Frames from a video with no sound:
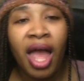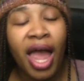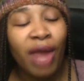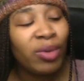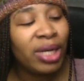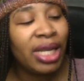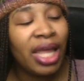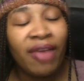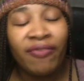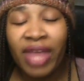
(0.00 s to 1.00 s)
I really
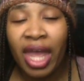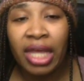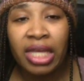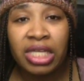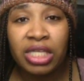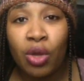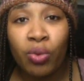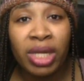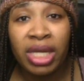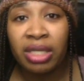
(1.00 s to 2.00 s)
love that. There's
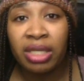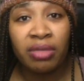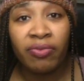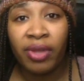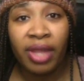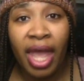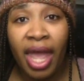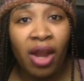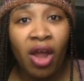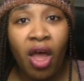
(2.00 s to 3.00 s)
no need for that
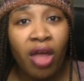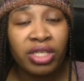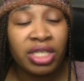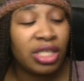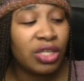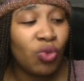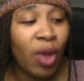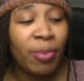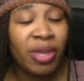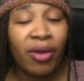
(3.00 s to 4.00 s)
at all. Just the
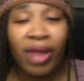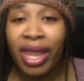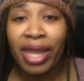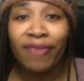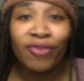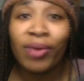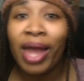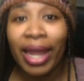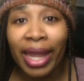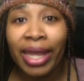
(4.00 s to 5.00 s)
swipe of your hand. If you
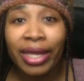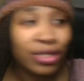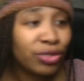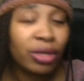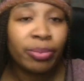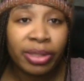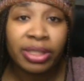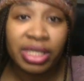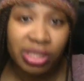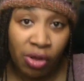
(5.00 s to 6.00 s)
got hands, you can
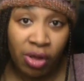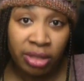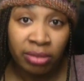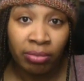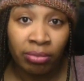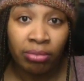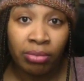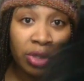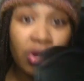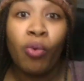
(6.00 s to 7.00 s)
put this on
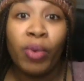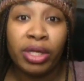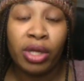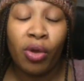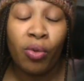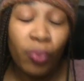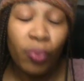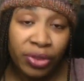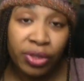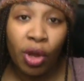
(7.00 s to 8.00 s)
your window
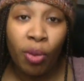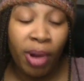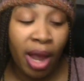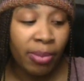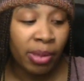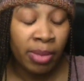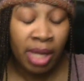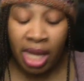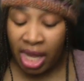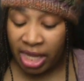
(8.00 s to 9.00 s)
with no problem.
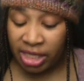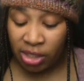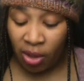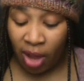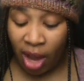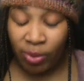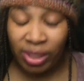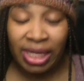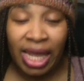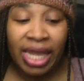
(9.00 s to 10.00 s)
And so I
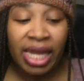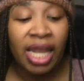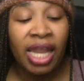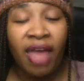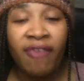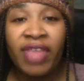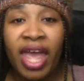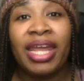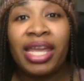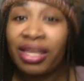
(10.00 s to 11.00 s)
really like it. I love
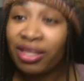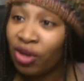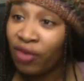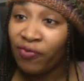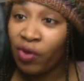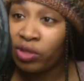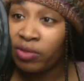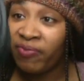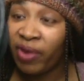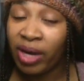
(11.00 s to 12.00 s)
that you can fold
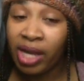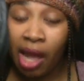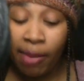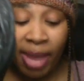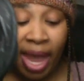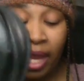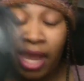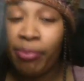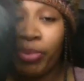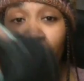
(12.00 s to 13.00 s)
them very compact
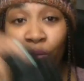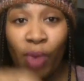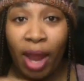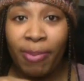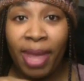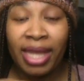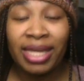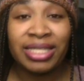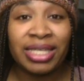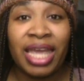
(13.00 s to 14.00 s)
and put it right back in
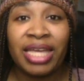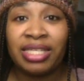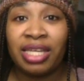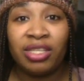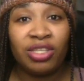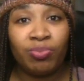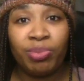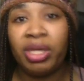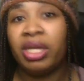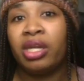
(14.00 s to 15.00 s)
its case and
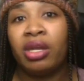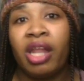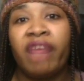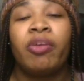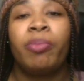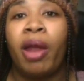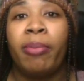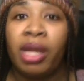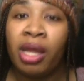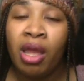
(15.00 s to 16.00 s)
put it in your glove
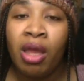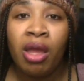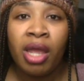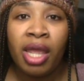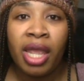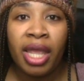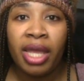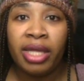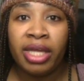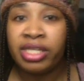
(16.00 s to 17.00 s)
compartment
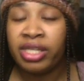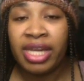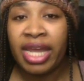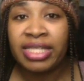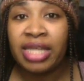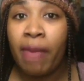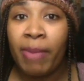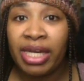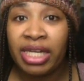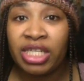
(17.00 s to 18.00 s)
and until the next time
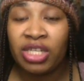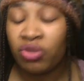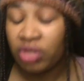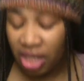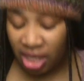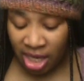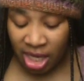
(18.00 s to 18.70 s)
I need to use it.